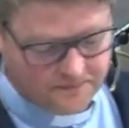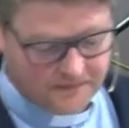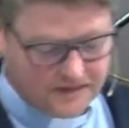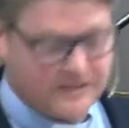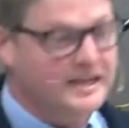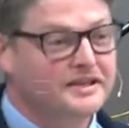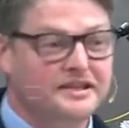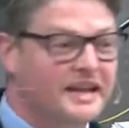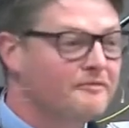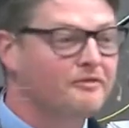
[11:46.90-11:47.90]
She says the
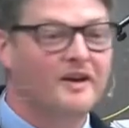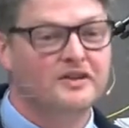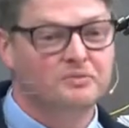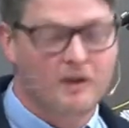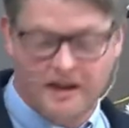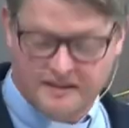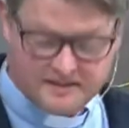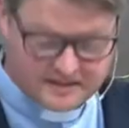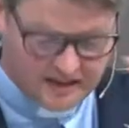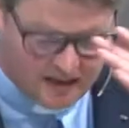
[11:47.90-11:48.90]
same first
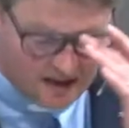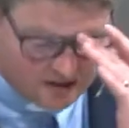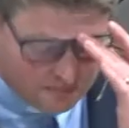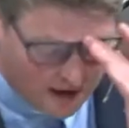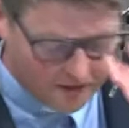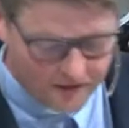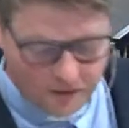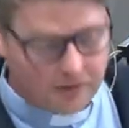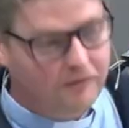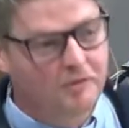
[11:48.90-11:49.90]
words as Martha,
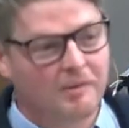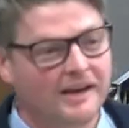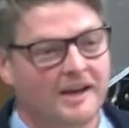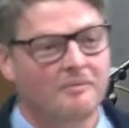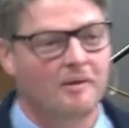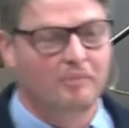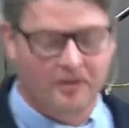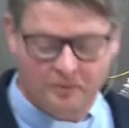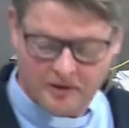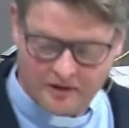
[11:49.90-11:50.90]
Lord, if you'd been here, my
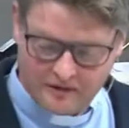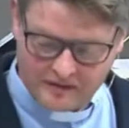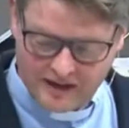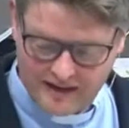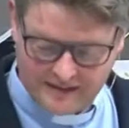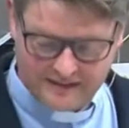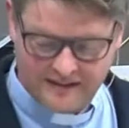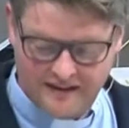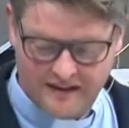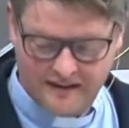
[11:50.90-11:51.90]
brother would not have died.
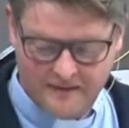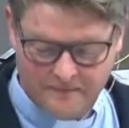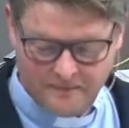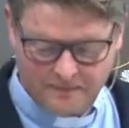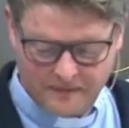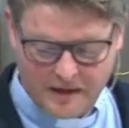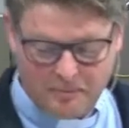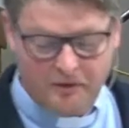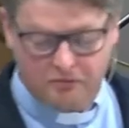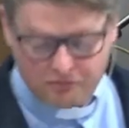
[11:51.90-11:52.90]
They're
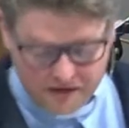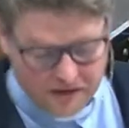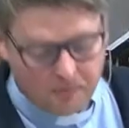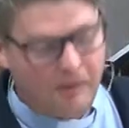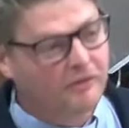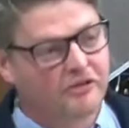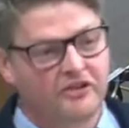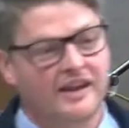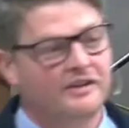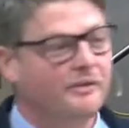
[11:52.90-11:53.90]
both real, both
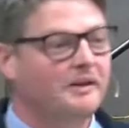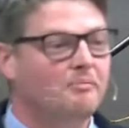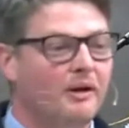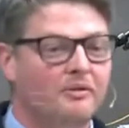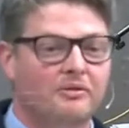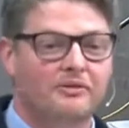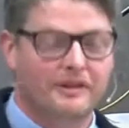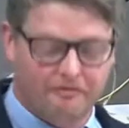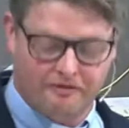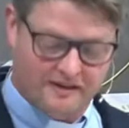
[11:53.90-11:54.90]
genuine, both
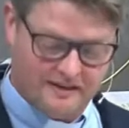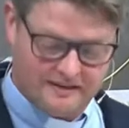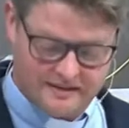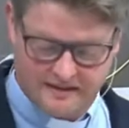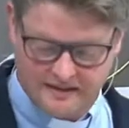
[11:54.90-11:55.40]
different.